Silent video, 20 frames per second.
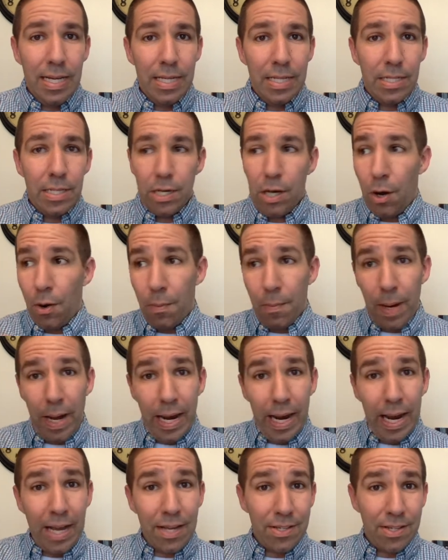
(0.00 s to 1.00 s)
to go and buy
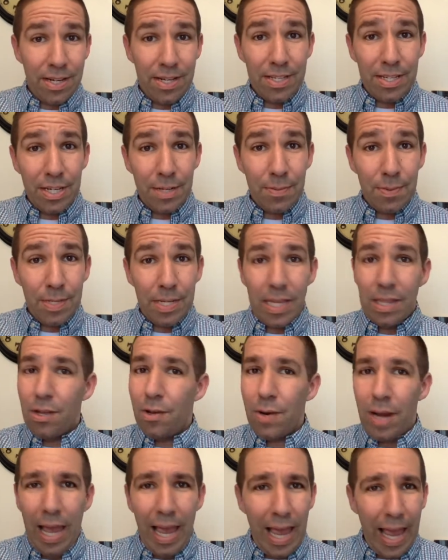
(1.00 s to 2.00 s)
a house at a 6%
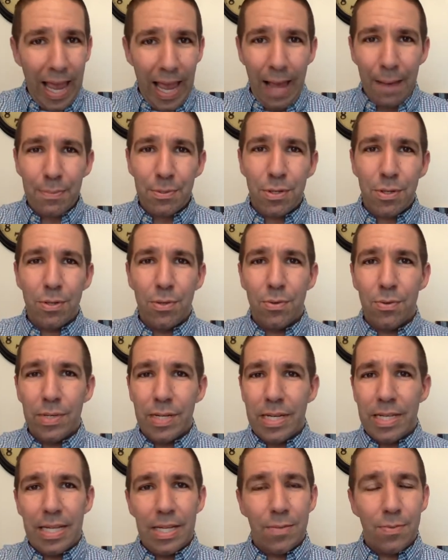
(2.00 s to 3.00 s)
loan? Absolutely,
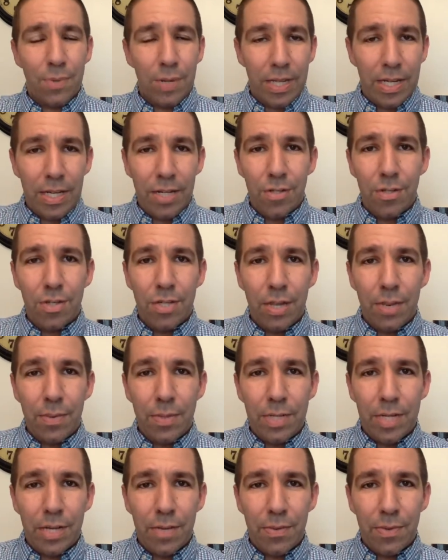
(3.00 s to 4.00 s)
and that's one of the issues that we're
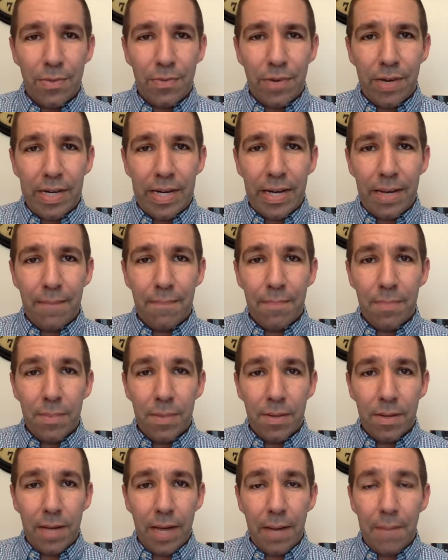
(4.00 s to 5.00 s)
dealing with right
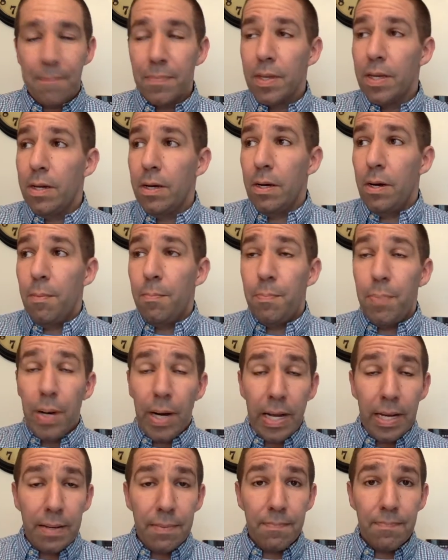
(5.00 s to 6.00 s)
now, okay?
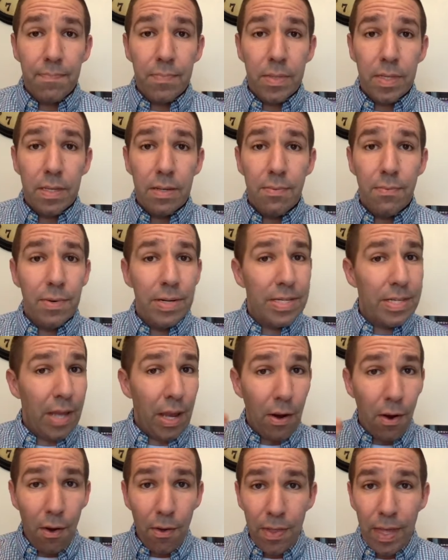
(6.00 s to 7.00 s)
But we say
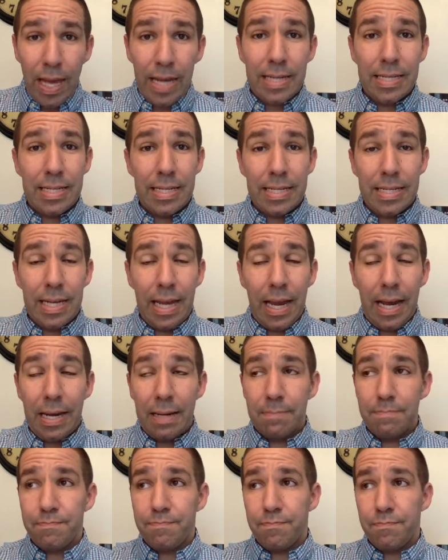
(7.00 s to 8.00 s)
all that to
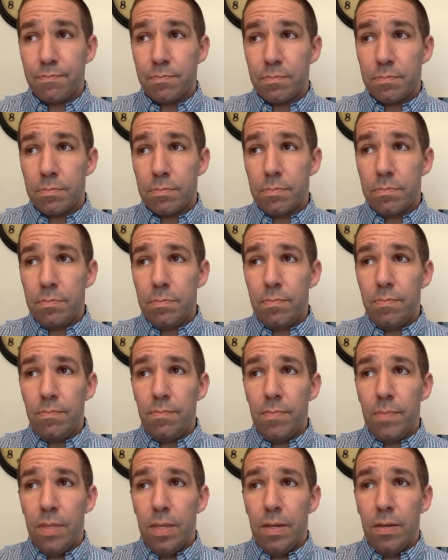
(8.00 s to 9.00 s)
say
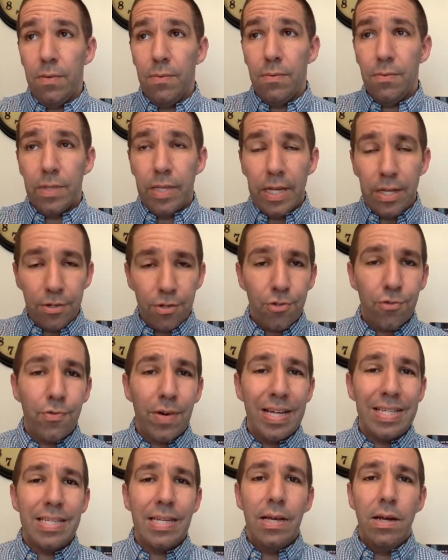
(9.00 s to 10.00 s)
the interest
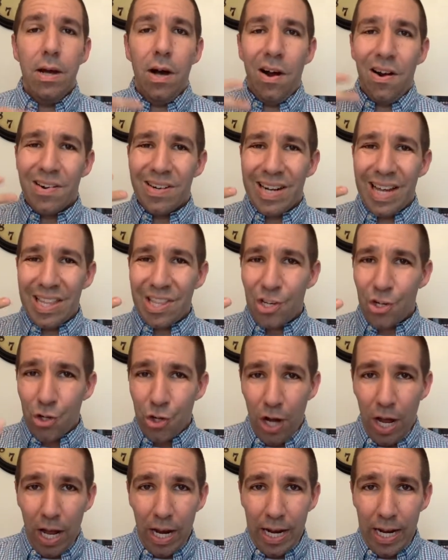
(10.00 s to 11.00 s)
rates are not the
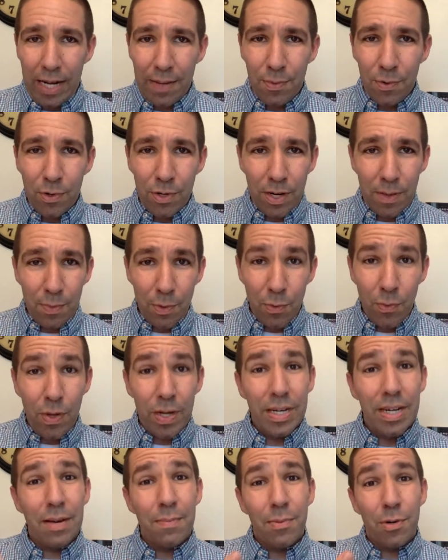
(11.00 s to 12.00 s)
shock anymore, number
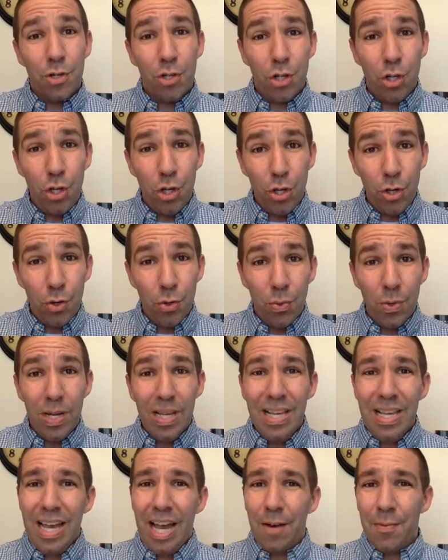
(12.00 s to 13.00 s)
one. Number two,
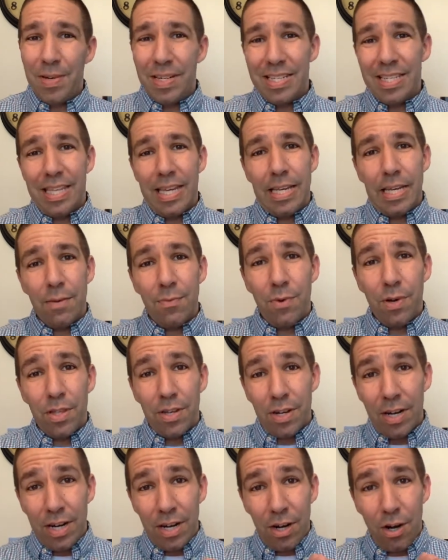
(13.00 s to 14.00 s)
everybody's thinking, well, they're
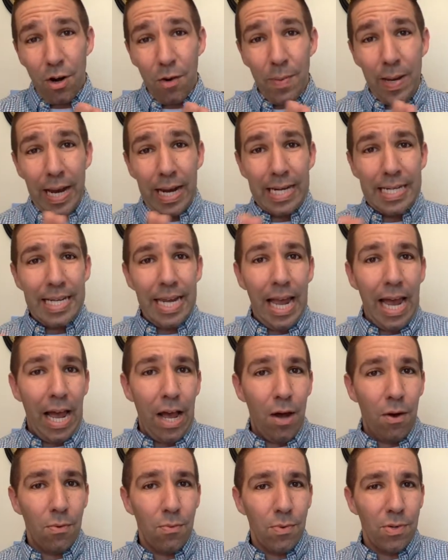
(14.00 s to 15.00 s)
going to go back
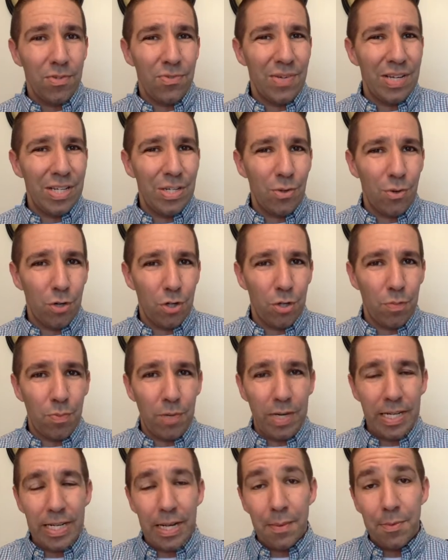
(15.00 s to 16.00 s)
down once we get towards
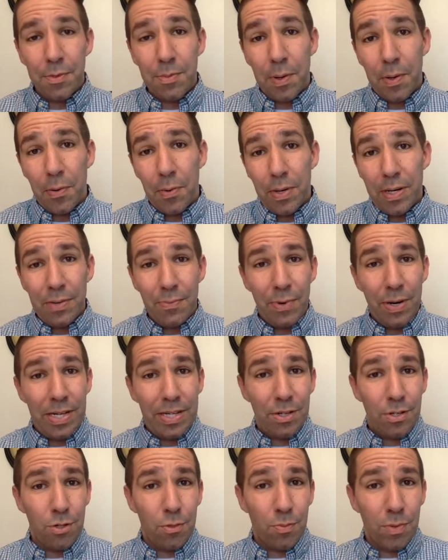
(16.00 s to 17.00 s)
springtime, so maybe we'll wait
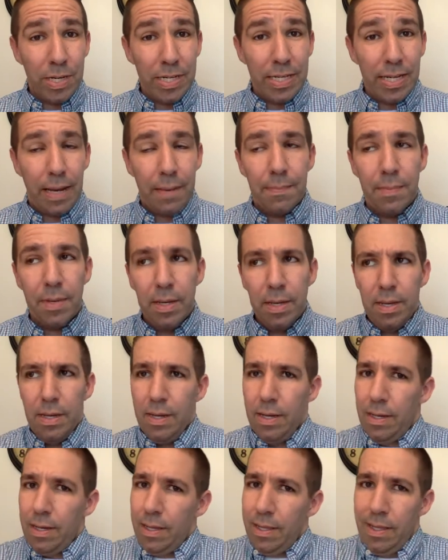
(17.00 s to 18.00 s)
till springtime.
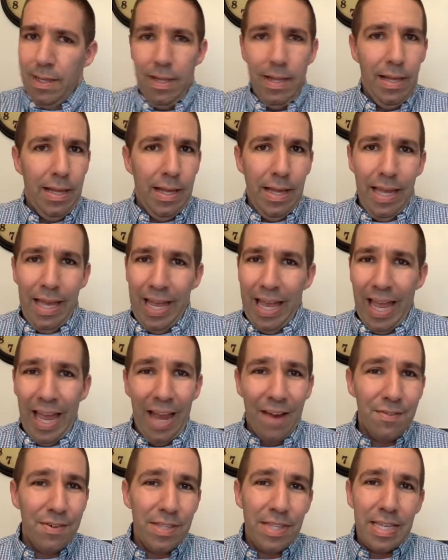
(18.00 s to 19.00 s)

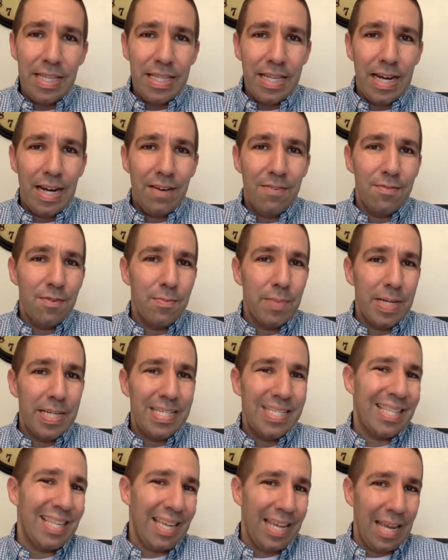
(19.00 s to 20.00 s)
Everything that
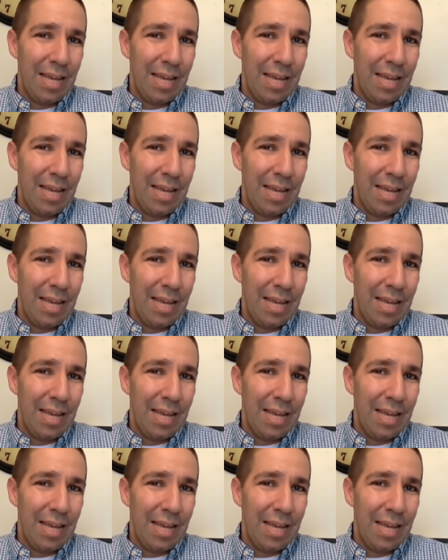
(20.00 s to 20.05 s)
everybody's thinking